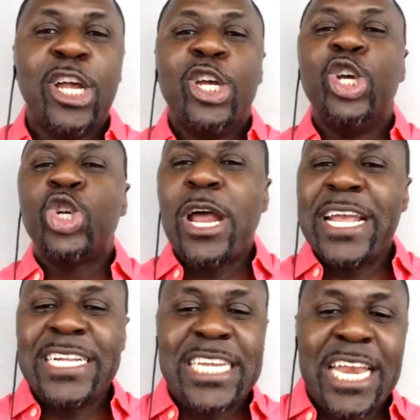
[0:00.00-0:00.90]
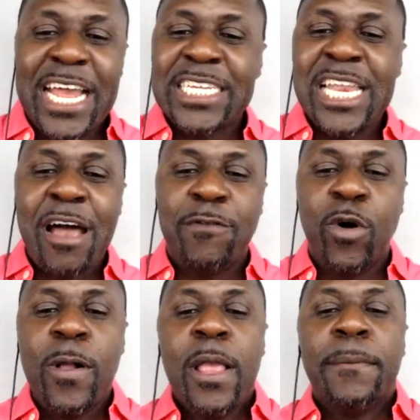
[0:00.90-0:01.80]
You're trying to get to the next
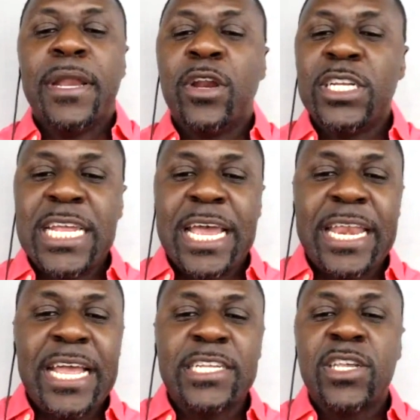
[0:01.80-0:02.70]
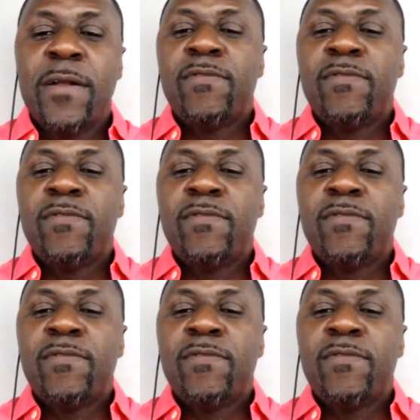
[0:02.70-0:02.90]
level, but understand this,